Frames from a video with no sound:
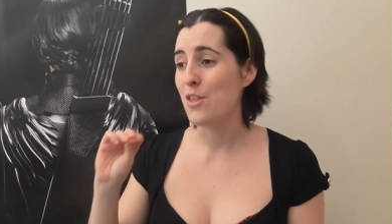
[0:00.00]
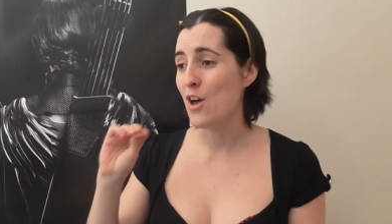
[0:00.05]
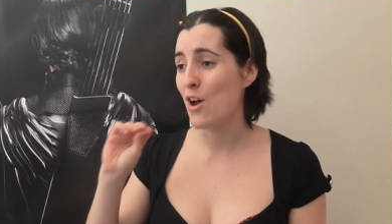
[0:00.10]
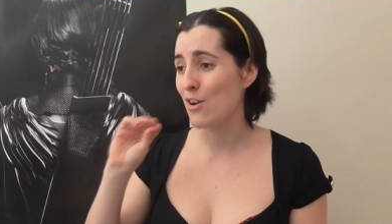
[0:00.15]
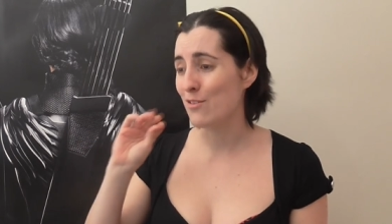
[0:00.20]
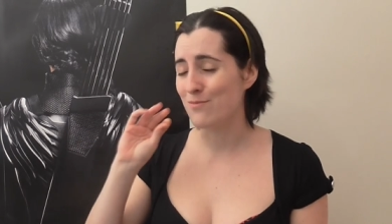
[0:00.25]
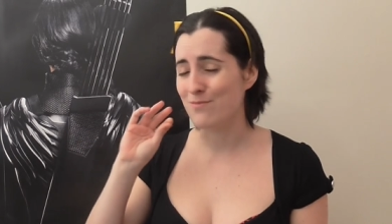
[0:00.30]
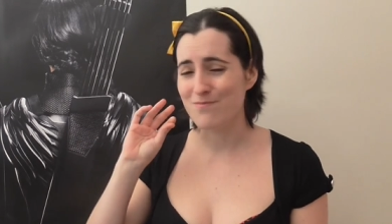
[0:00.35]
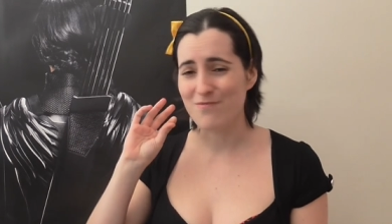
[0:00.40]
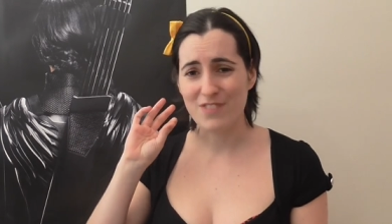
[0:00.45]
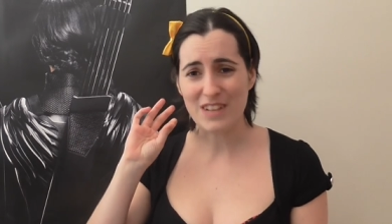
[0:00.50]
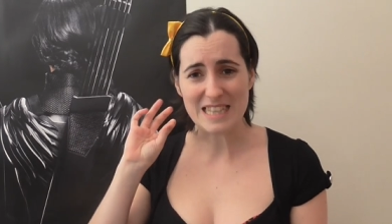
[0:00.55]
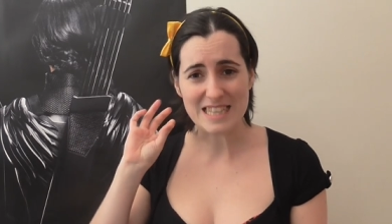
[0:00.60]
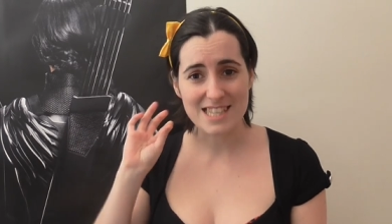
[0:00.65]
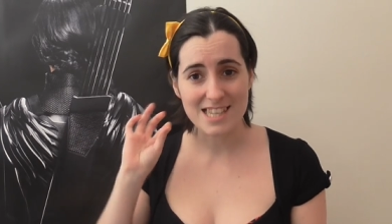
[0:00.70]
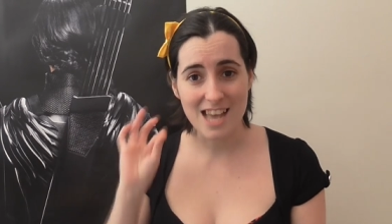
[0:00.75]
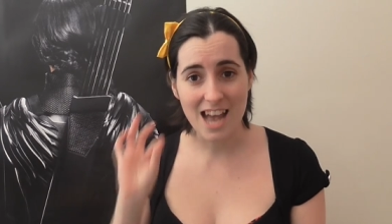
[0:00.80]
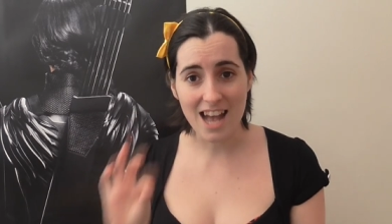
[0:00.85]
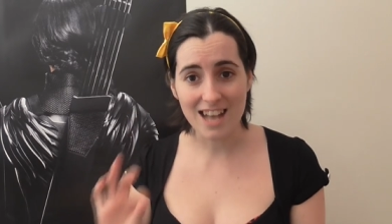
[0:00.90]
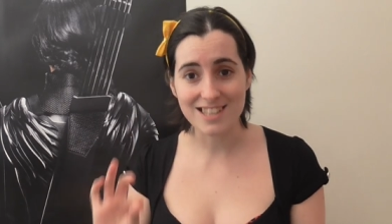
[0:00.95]
a
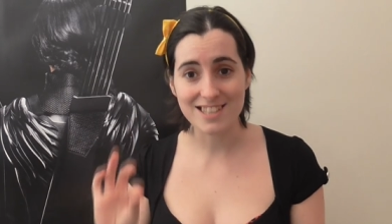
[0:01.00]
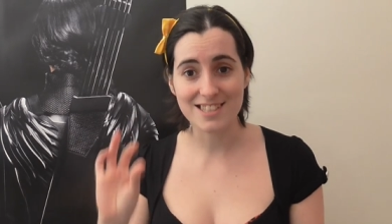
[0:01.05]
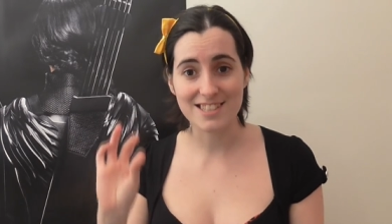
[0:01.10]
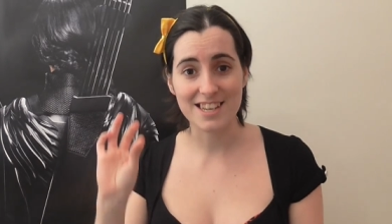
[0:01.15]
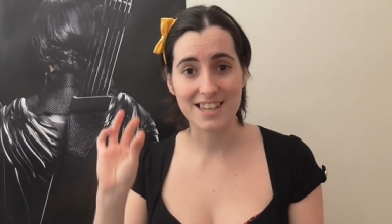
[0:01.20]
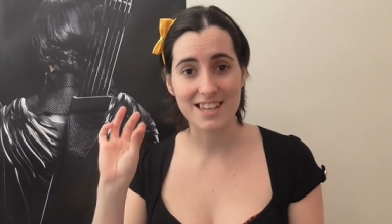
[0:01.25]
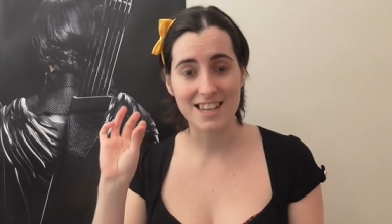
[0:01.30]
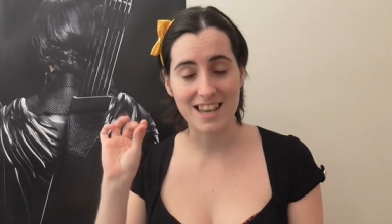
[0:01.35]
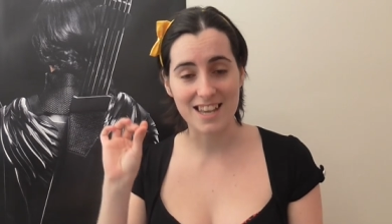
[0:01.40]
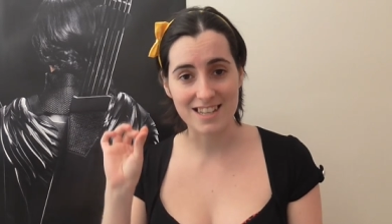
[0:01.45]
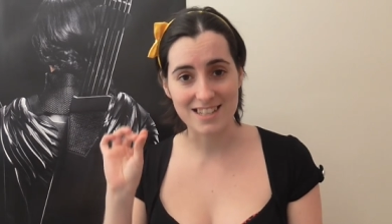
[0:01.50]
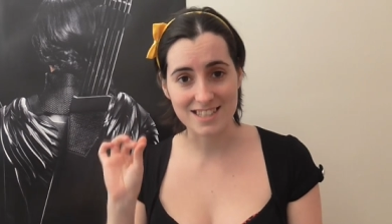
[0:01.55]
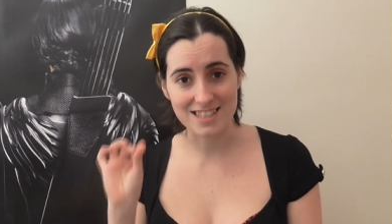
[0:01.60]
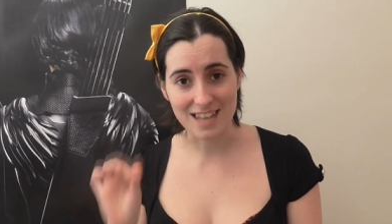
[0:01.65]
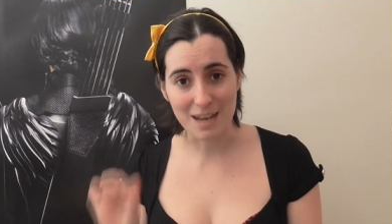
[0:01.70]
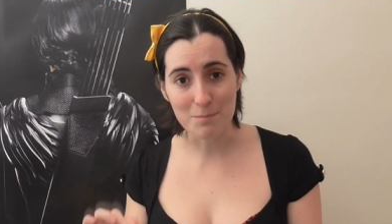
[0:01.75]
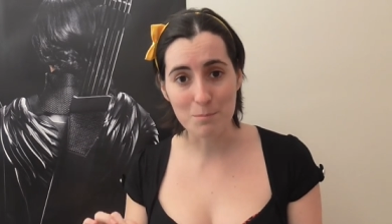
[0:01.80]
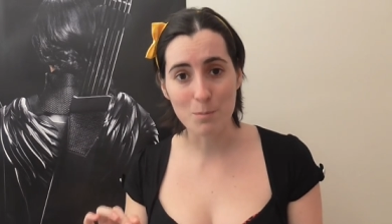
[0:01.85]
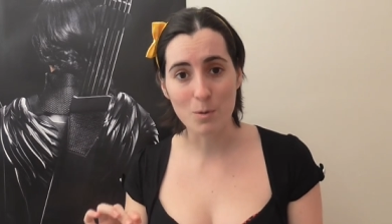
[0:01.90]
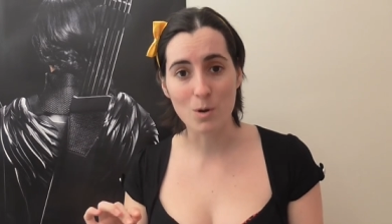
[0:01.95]
fantastic
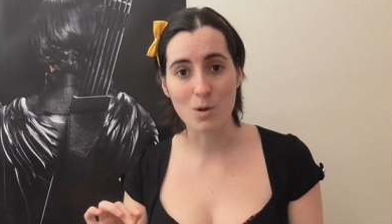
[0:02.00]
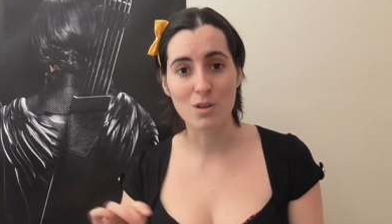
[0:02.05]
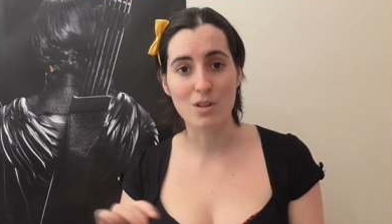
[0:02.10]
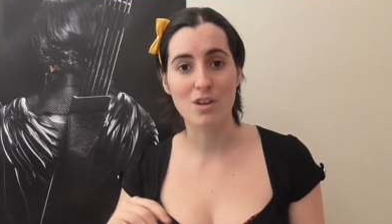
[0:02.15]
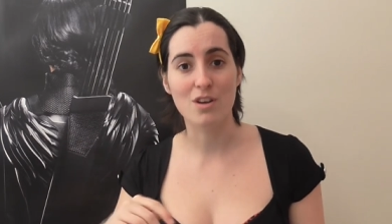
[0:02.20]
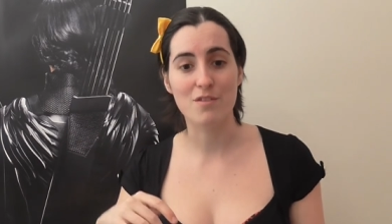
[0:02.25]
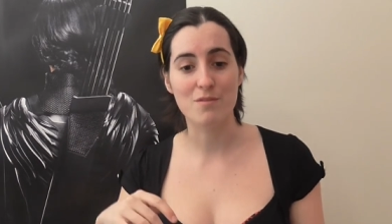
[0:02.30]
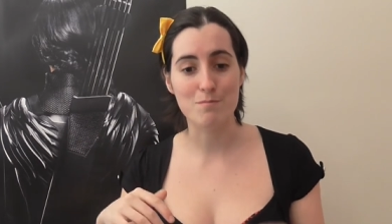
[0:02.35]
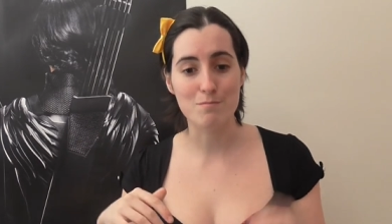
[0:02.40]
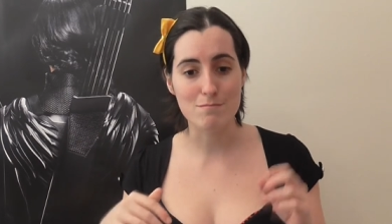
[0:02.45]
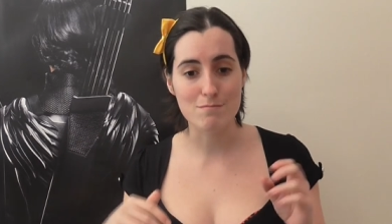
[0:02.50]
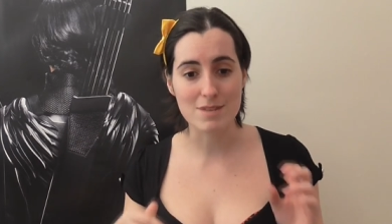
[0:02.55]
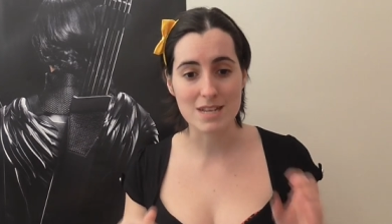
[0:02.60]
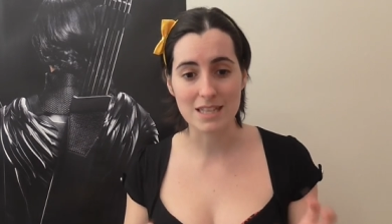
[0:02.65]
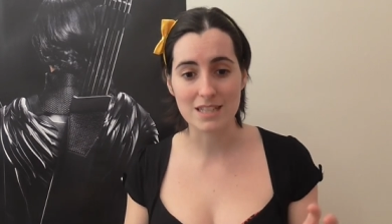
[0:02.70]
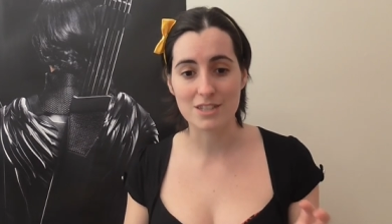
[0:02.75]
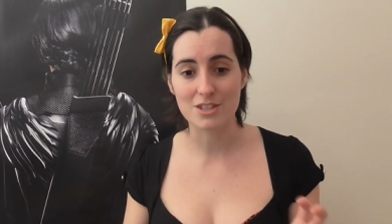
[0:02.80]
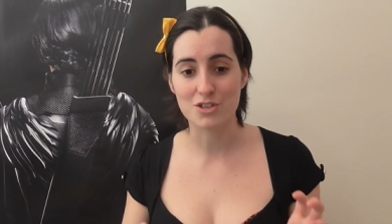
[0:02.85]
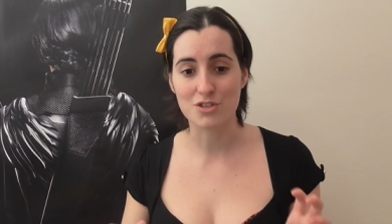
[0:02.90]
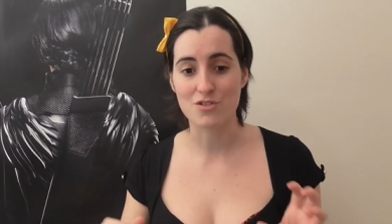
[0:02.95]
example of
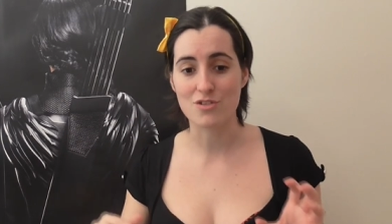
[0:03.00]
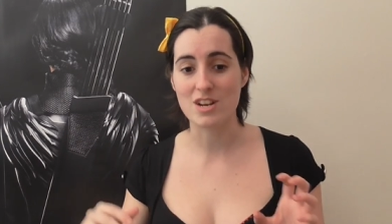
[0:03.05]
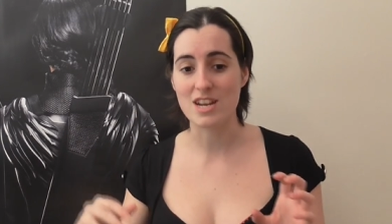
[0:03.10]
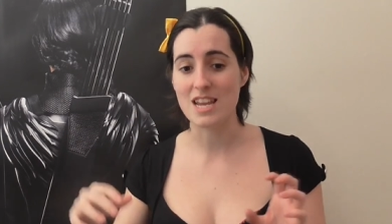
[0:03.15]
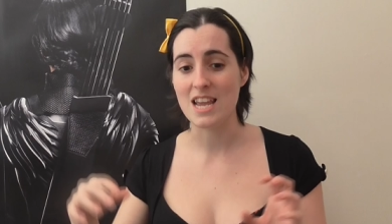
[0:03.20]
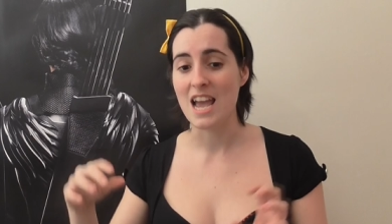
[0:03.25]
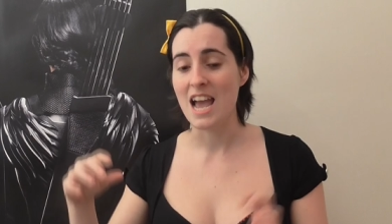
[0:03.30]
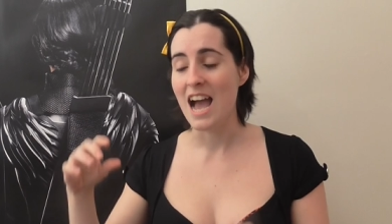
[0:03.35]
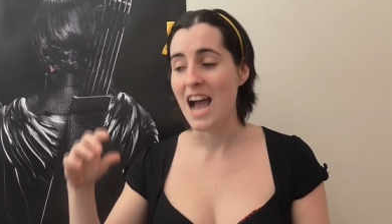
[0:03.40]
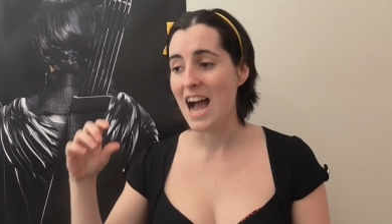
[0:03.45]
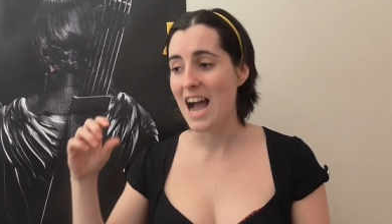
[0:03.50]
military